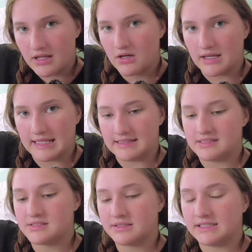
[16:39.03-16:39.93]
there
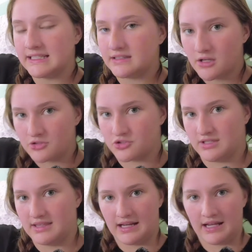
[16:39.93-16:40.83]
is clean
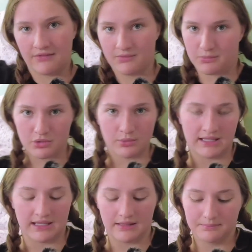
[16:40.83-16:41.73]
laundry that I haven't put
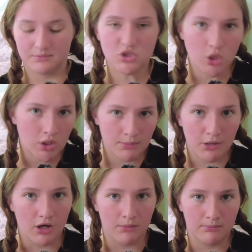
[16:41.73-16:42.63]
away yet. Sorry,
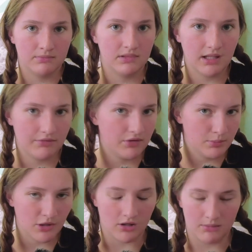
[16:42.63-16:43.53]
Mom. Love you,
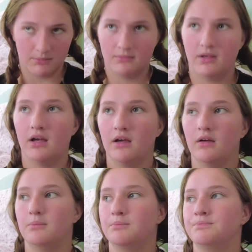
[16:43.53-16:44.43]
Mom.
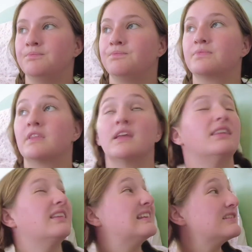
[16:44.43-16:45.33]

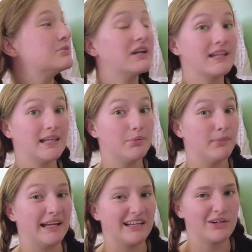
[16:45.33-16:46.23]
This is where I keep
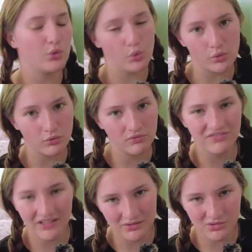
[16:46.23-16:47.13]
all my cool
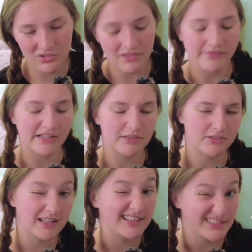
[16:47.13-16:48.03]
vinyls, the
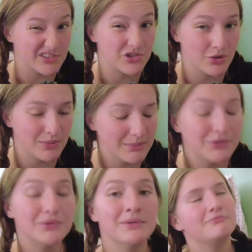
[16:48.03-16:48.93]
vinyls I like to show
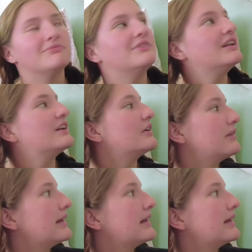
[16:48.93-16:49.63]
people. You know,